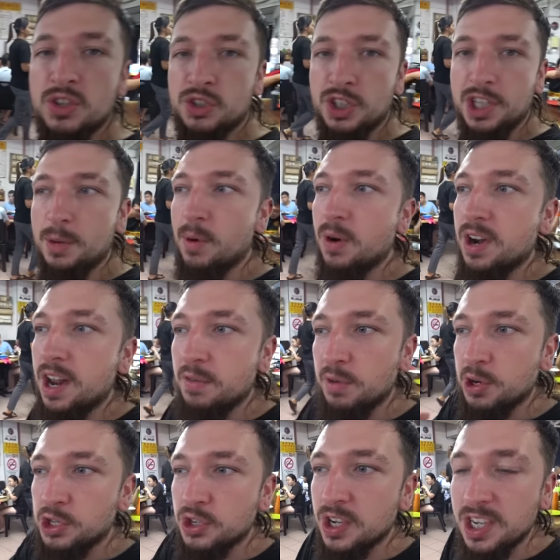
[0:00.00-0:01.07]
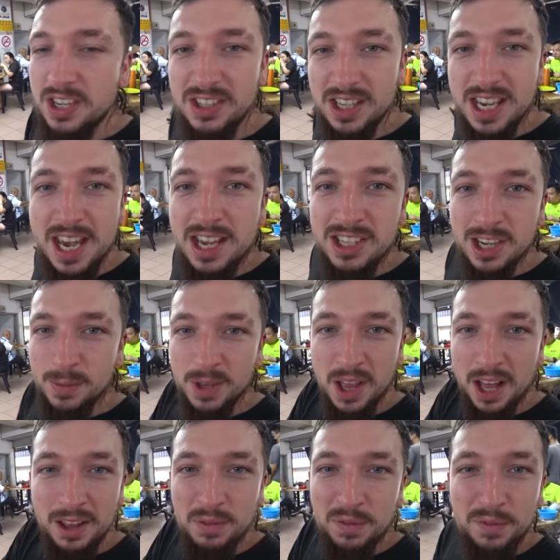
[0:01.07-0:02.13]
Sunday morning, everyone's drinking tea, eating with
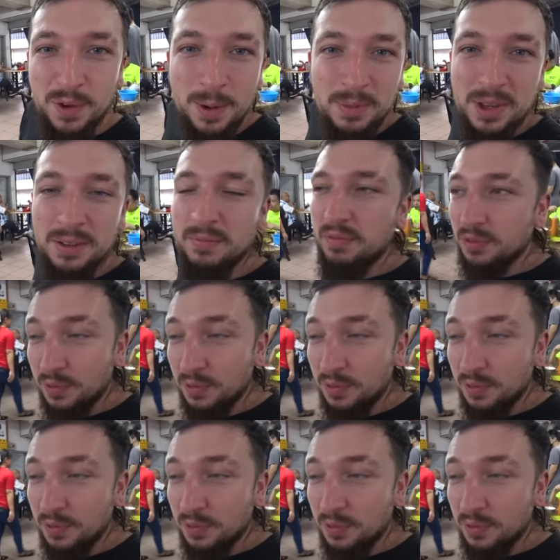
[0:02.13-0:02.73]
like friendly